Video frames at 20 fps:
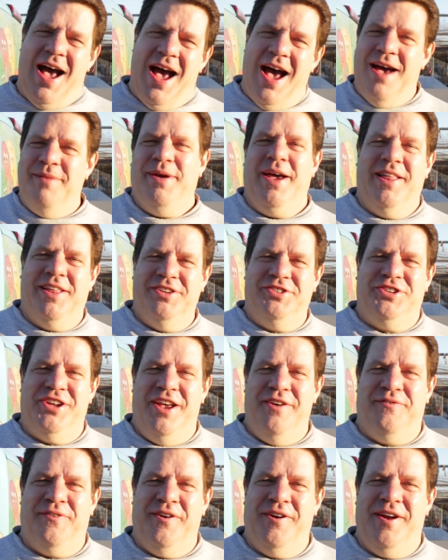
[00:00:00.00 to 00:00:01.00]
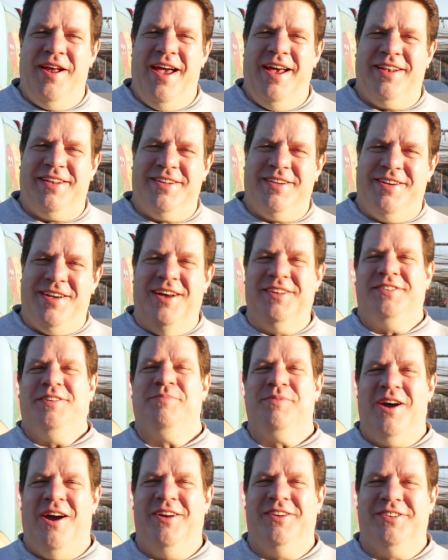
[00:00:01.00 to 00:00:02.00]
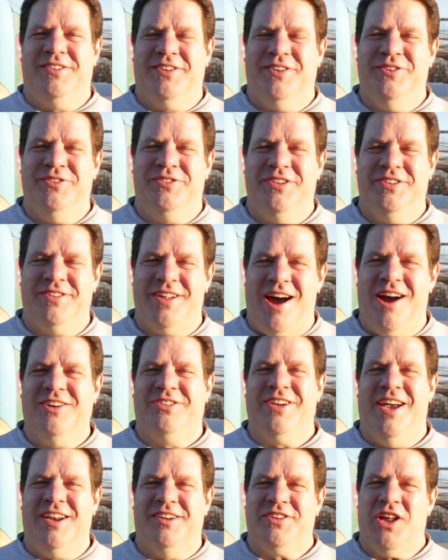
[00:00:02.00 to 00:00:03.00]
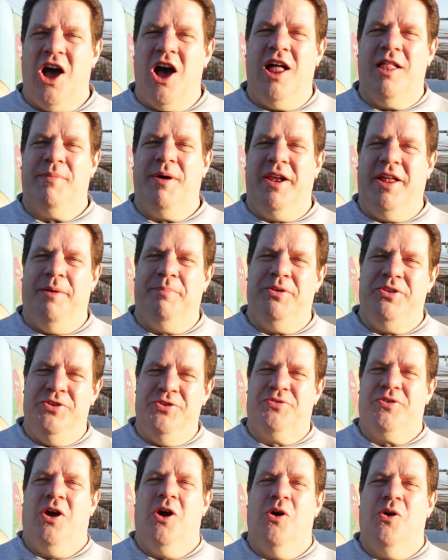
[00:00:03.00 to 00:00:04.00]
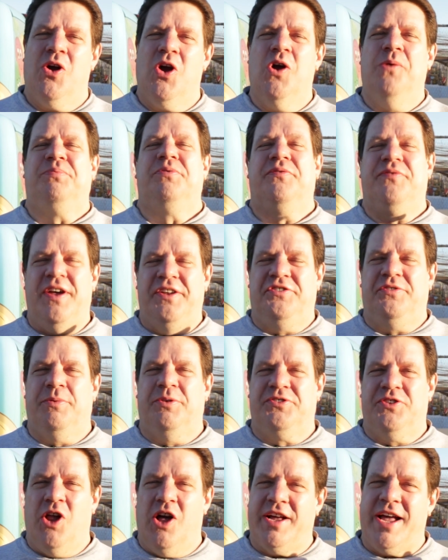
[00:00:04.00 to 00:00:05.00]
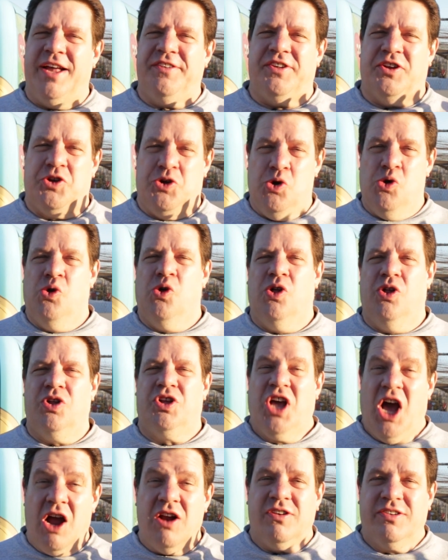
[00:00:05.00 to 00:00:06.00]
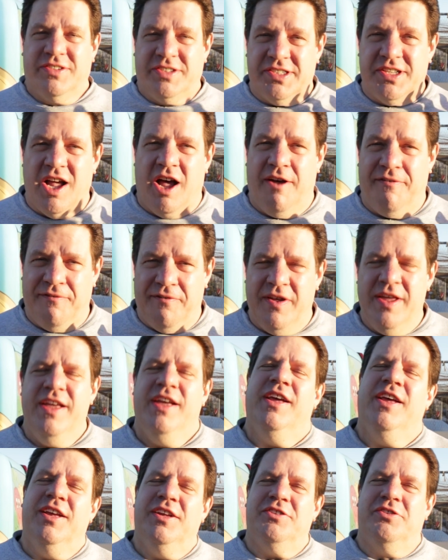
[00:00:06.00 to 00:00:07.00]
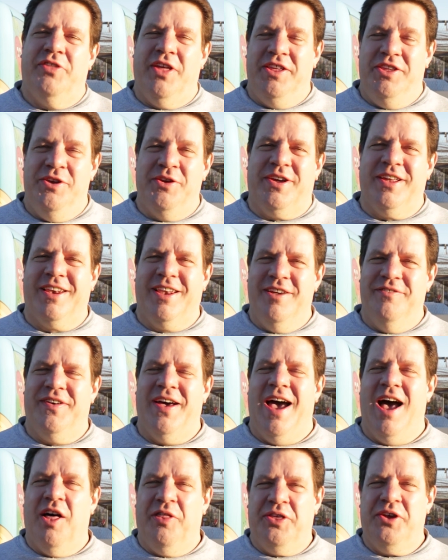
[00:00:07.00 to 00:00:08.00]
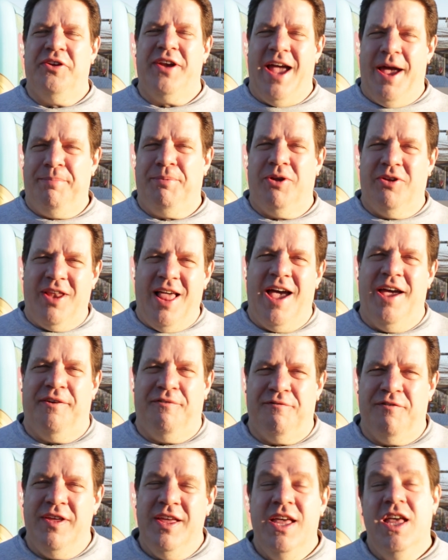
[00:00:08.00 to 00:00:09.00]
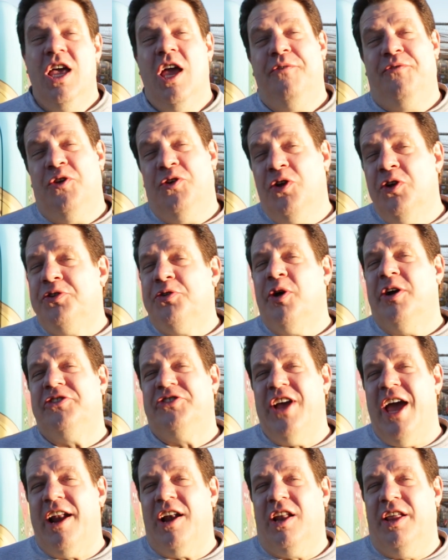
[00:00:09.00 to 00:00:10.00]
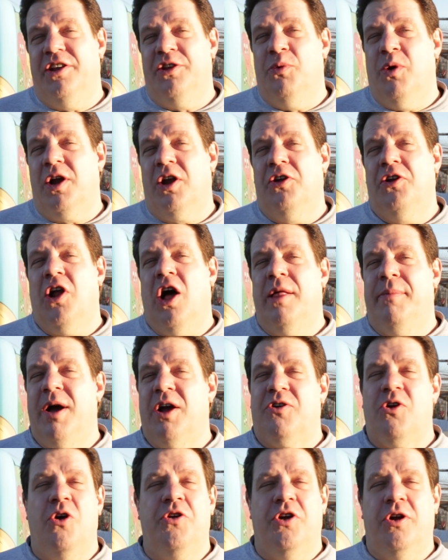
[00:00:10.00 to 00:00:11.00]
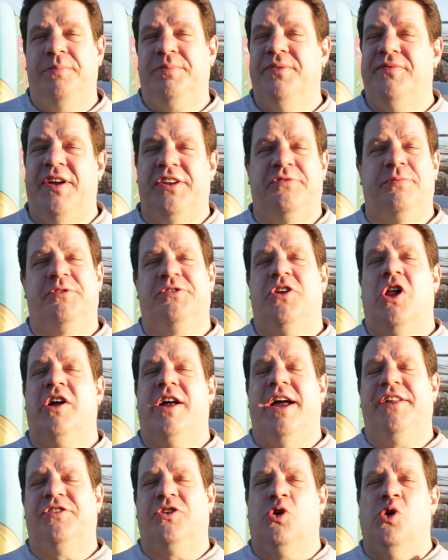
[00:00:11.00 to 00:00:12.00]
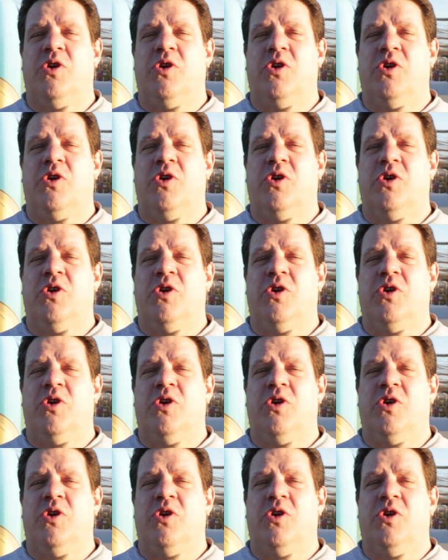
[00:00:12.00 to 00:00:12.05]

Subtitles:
I'm Alan Schaefer at Custom Garden Solutions. Our channel is all about helping you grow herbs and vegetables and all kinds of cool garden stuff so that you can live a healthier and happier life. If you're new to our channel and you want to learn all about growing herbs and vegetables and all kinds of